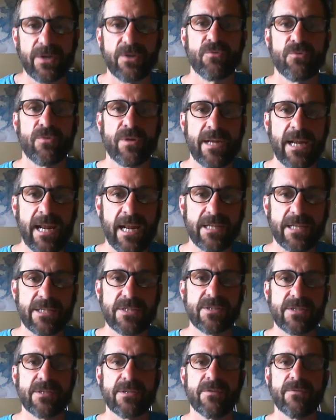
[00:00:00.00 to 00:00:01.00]

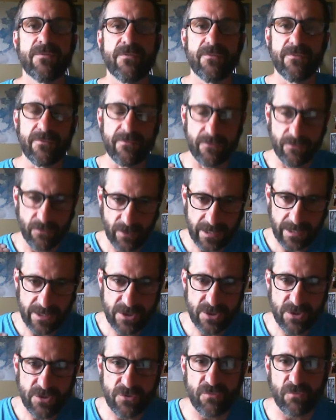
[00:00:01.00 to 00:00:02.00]
creates really
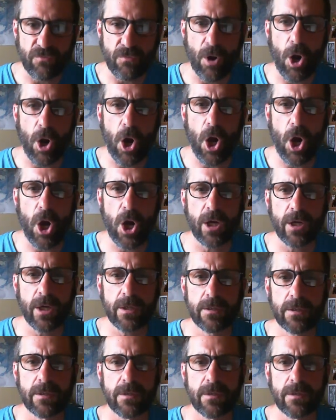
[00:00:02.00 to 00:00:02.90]
strong,